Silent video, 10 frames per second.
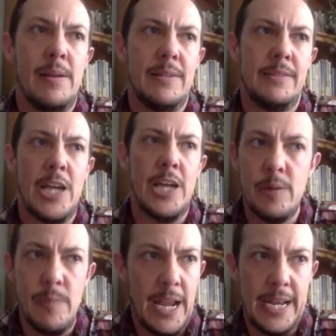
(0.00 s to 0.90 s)
gender
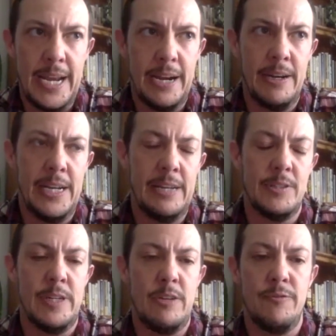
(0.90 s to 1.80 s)
binary and was
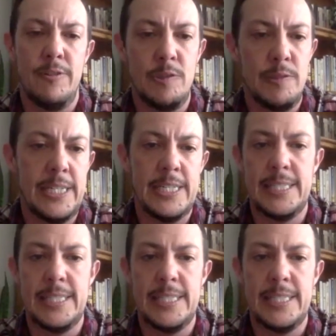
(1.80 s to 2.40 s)
very fluid in his